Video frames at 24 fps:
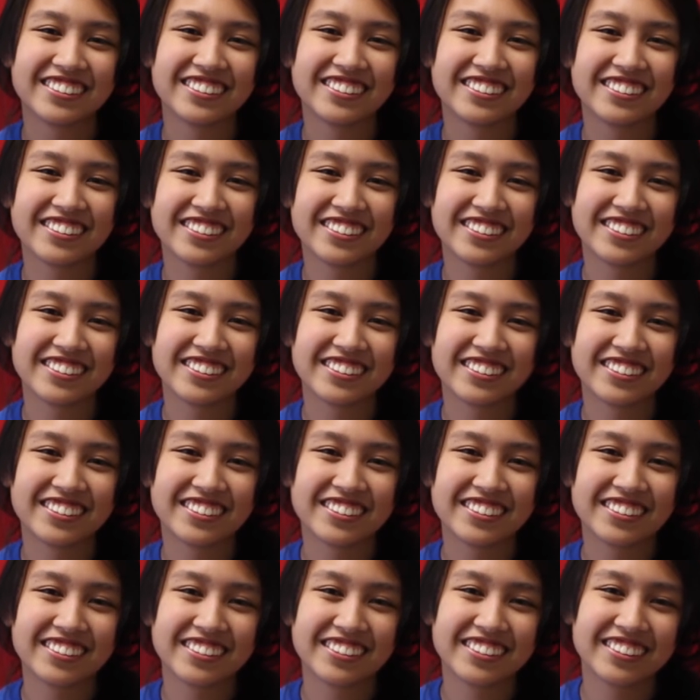
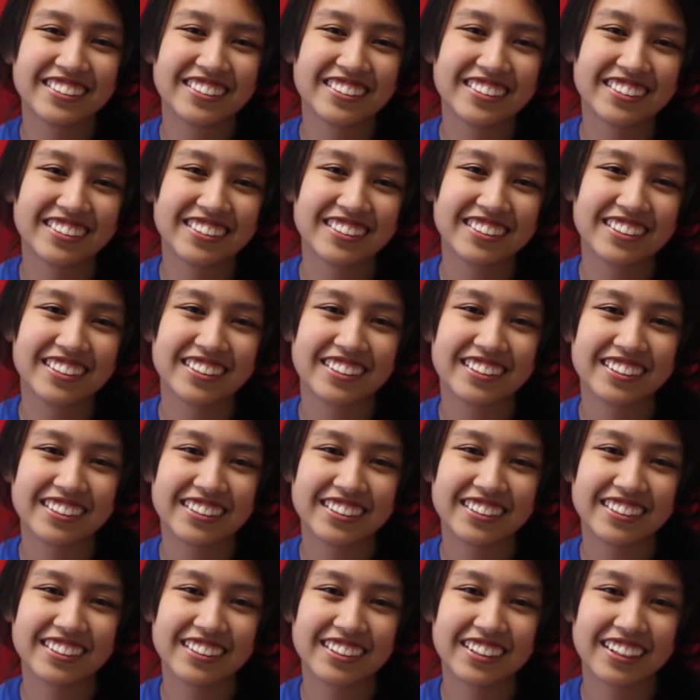
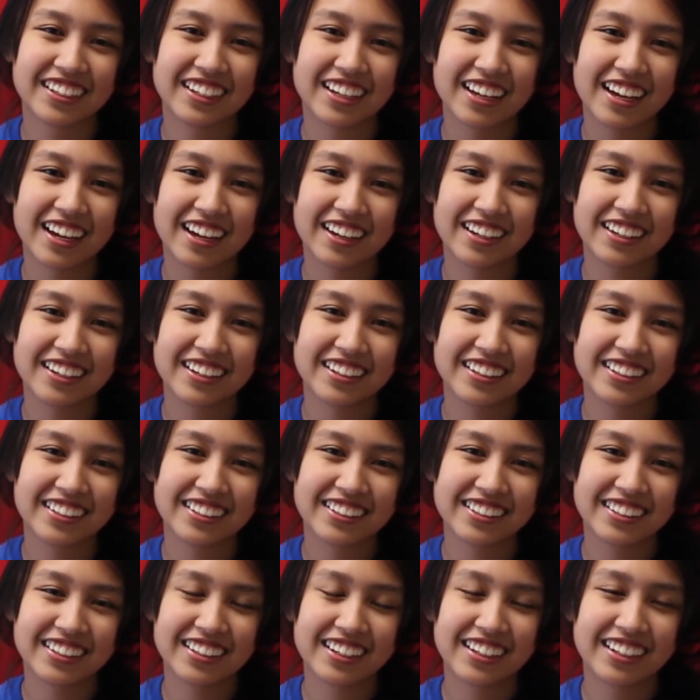
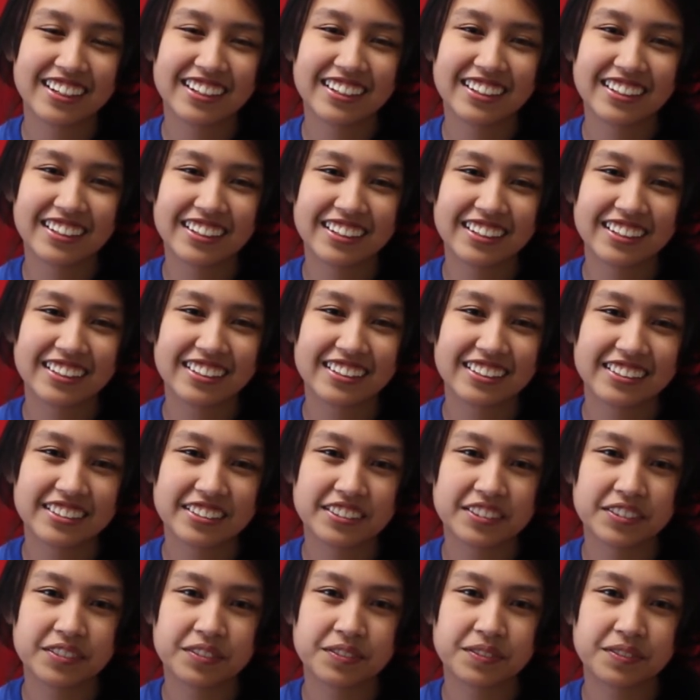
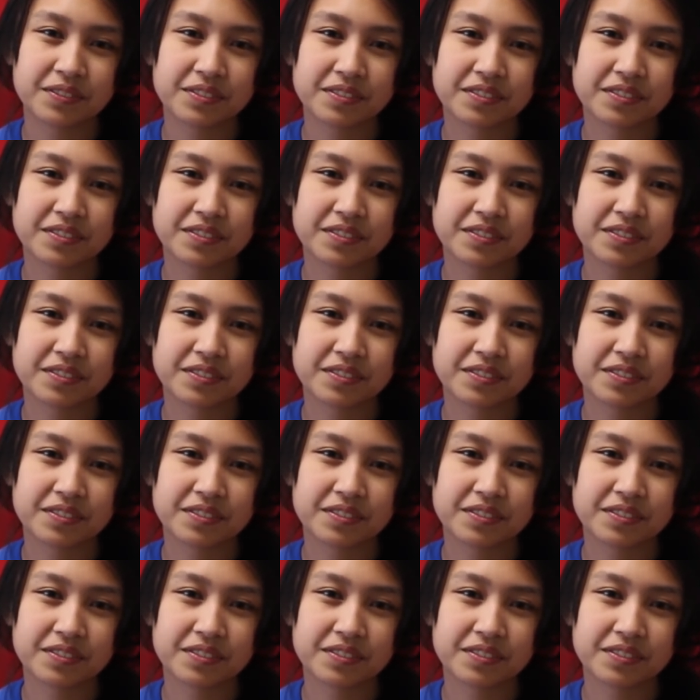This person isn't speaking.